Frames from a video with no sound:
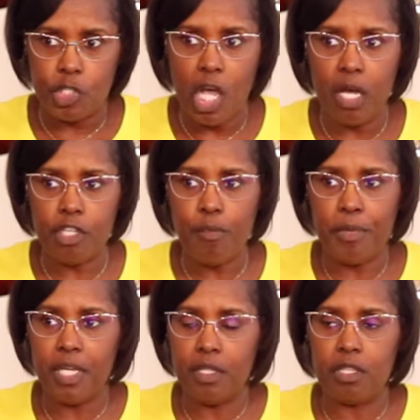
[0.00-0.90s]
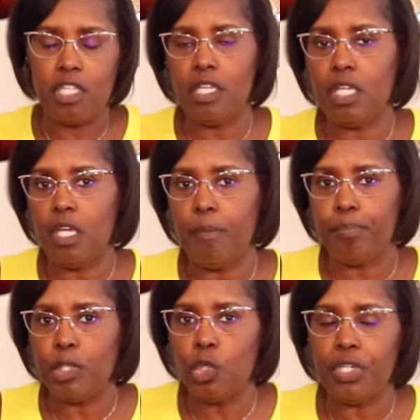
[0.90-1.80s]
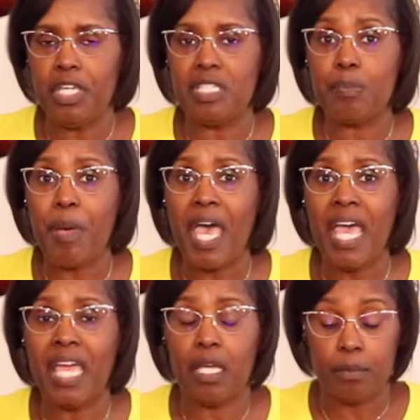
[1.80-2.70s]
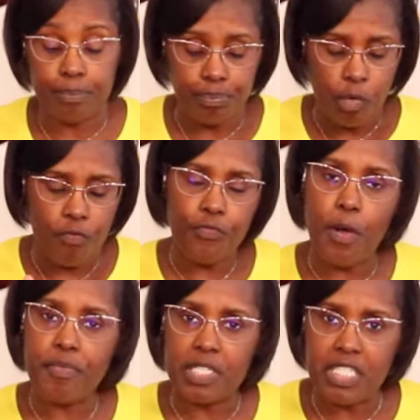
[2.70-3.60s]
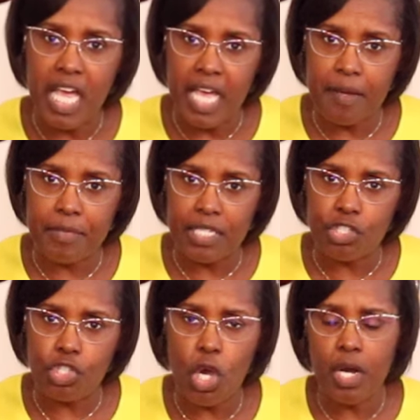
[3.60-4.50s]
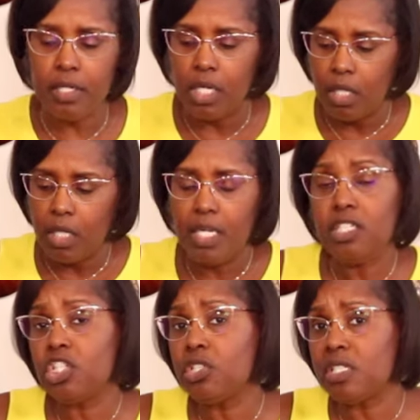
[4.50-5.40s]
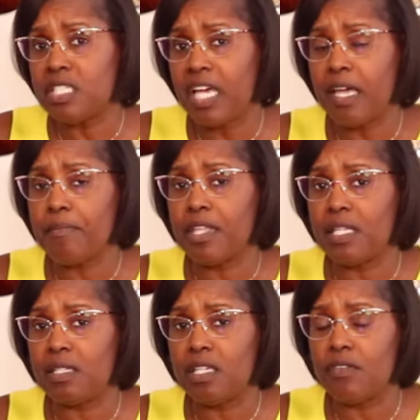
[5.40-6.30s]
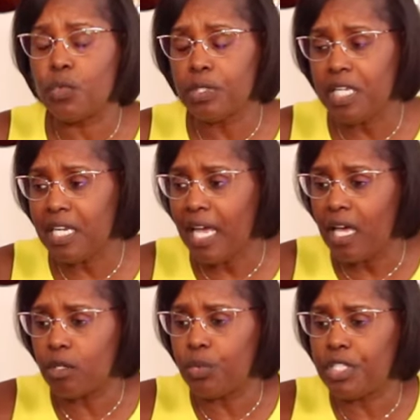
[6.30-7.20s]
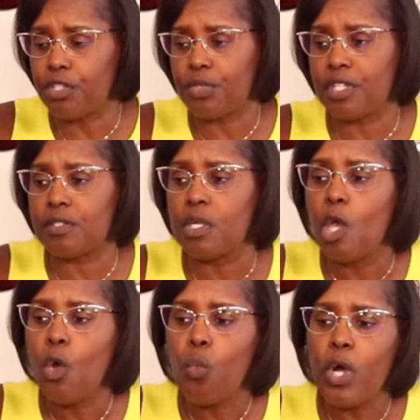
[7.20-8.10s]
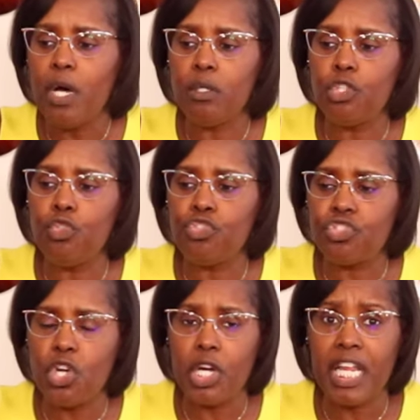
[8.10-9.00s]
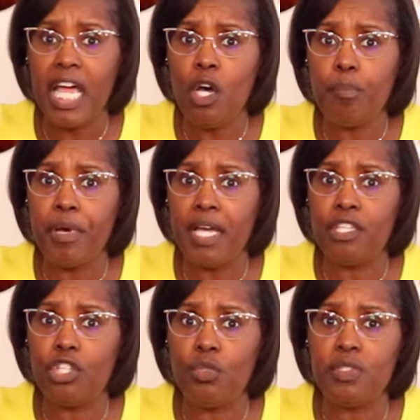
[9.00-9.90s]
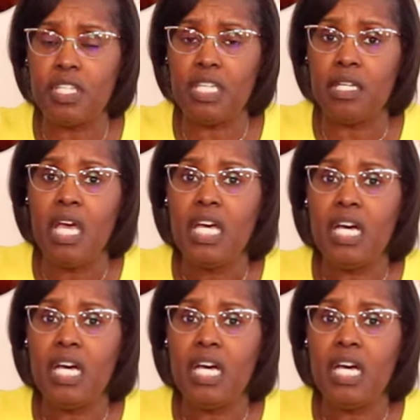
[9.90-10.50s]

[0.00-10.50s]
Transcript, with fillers: document the employee's pay from the time they start until the time they leave. Well, Nina, how do we do this? Well, you start out by using